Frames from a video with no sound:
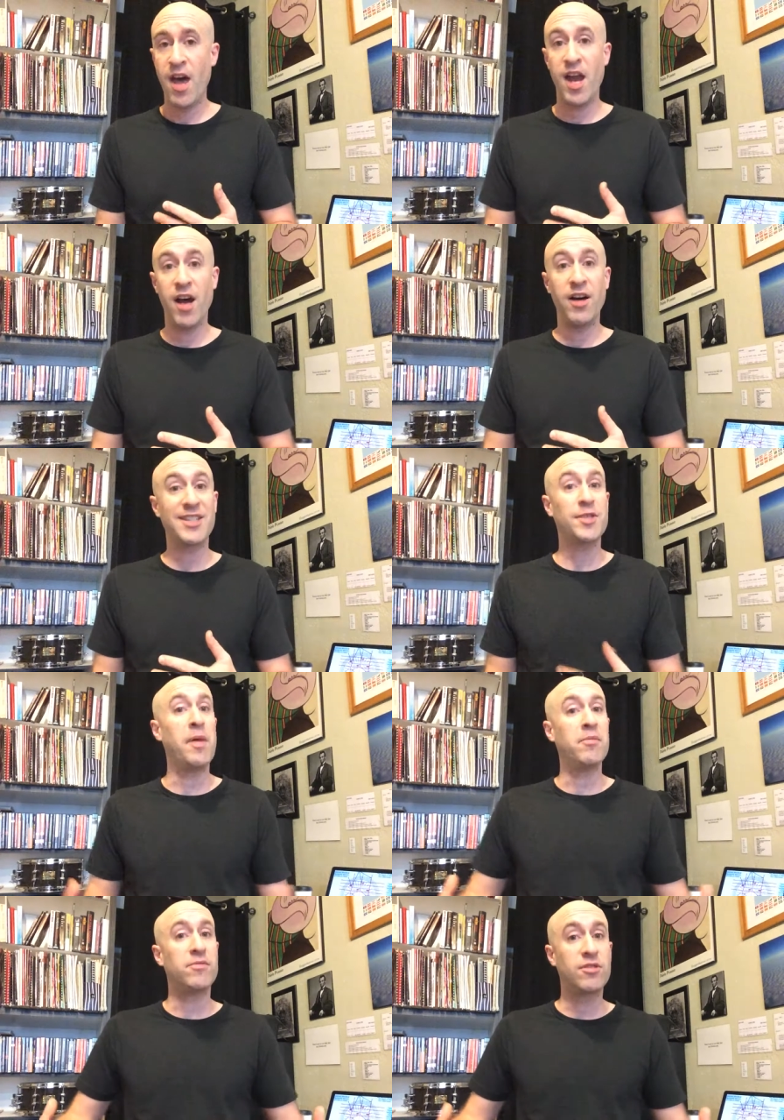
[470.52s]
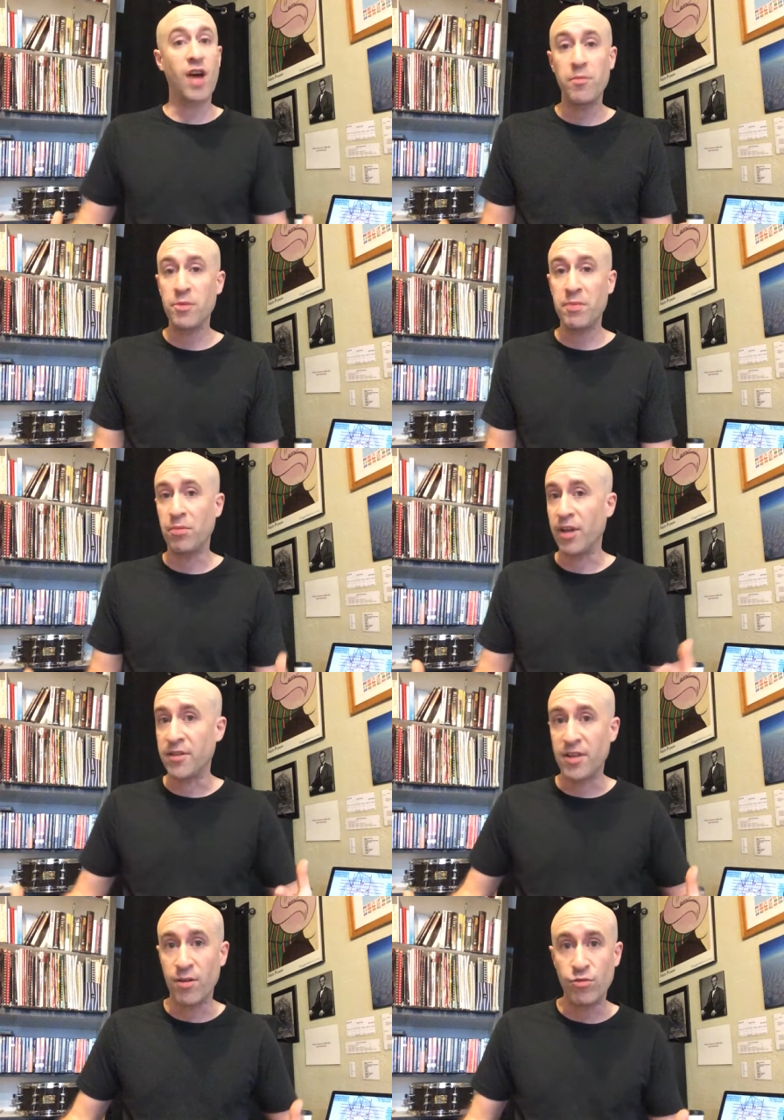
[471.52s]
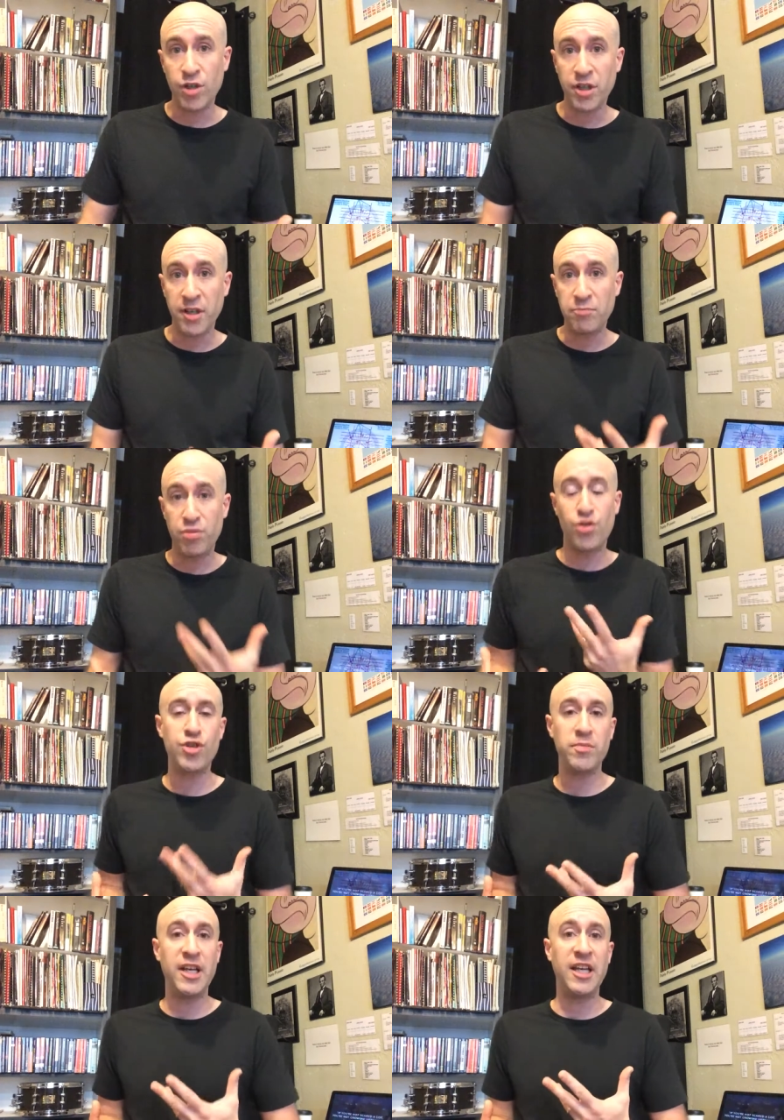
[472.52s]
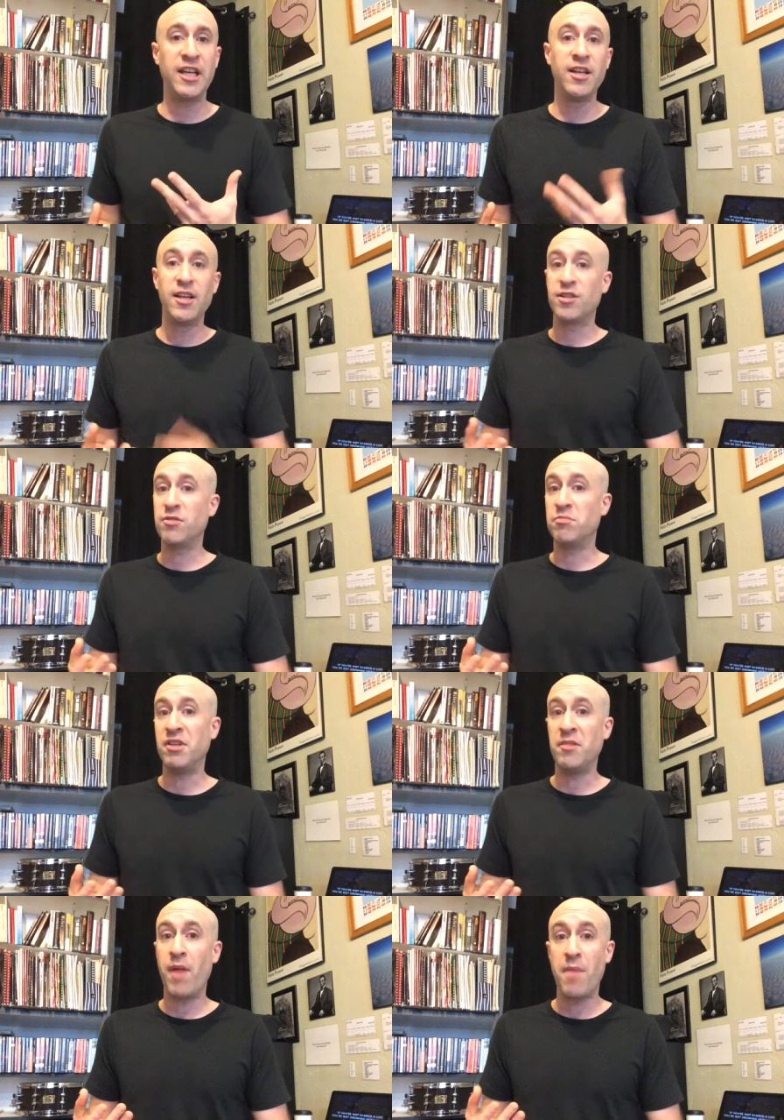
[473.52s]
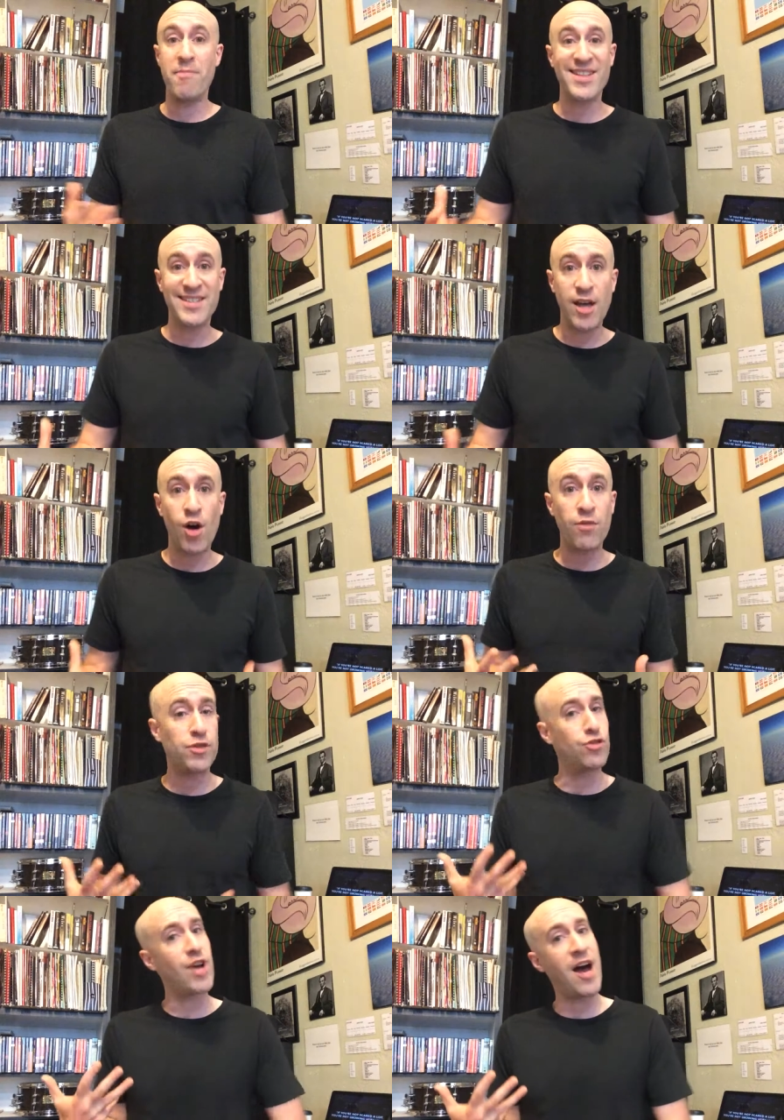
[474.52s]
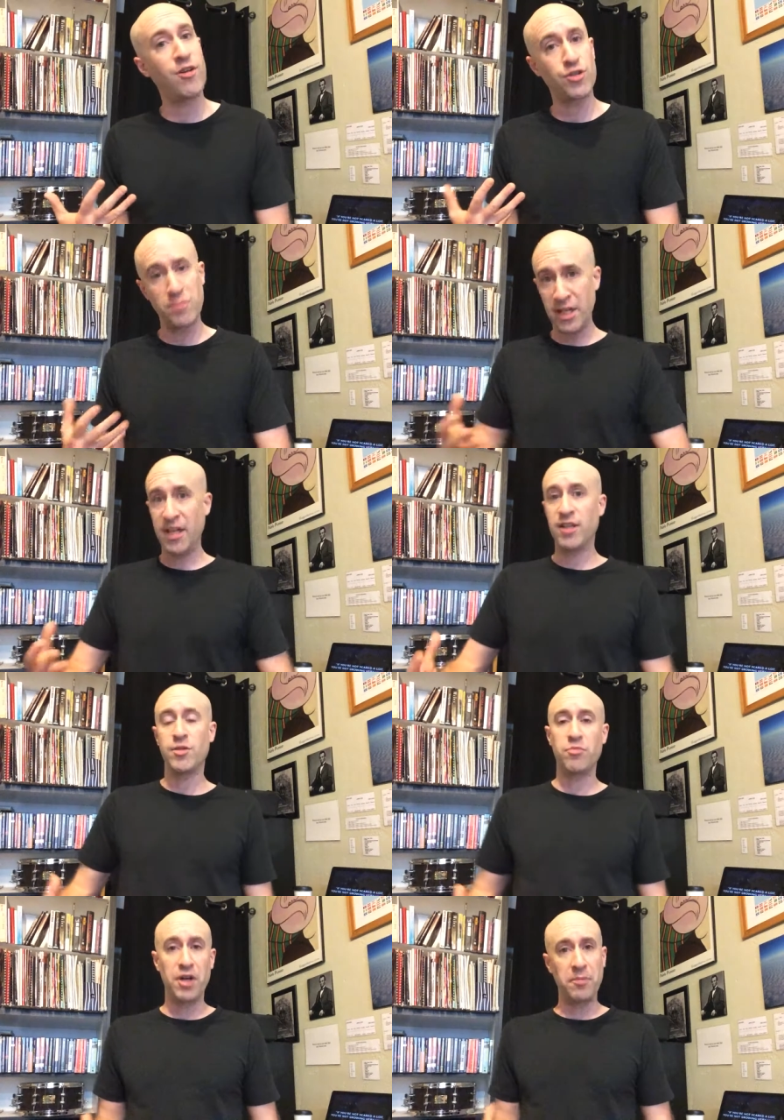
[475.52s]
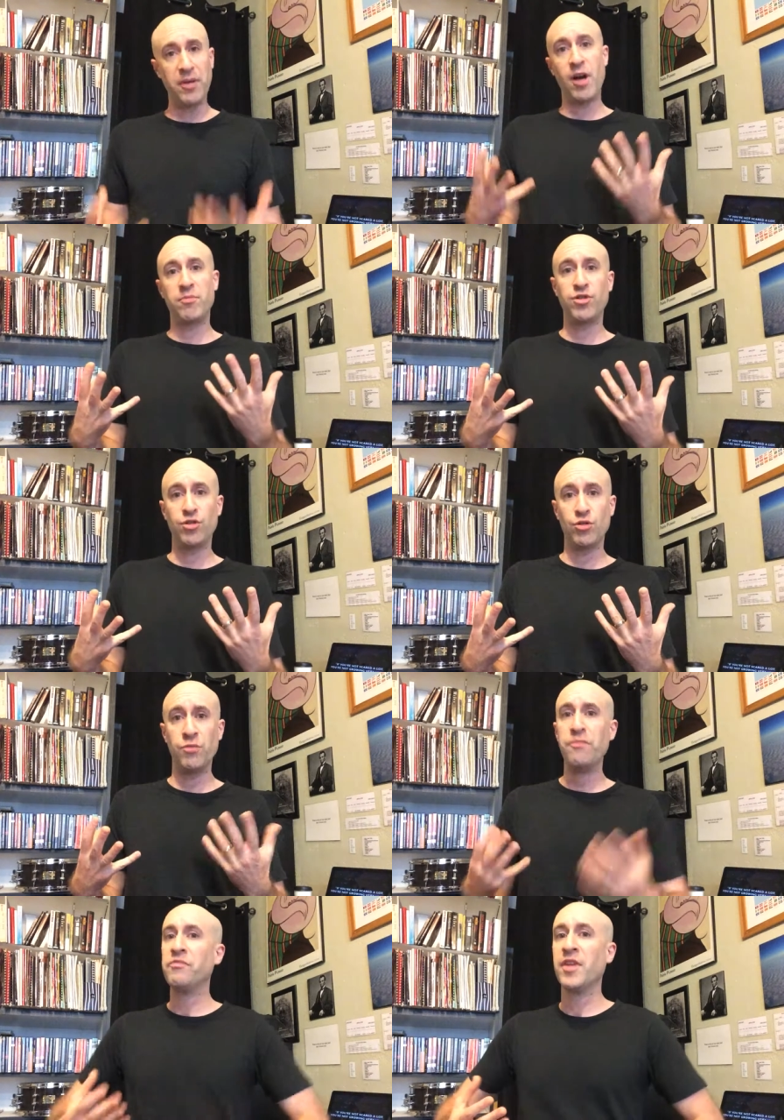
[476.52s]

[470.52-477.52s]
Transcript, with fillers: and I like to spend time with people that that really push me to be my best self, to challenge me, and to bring me up to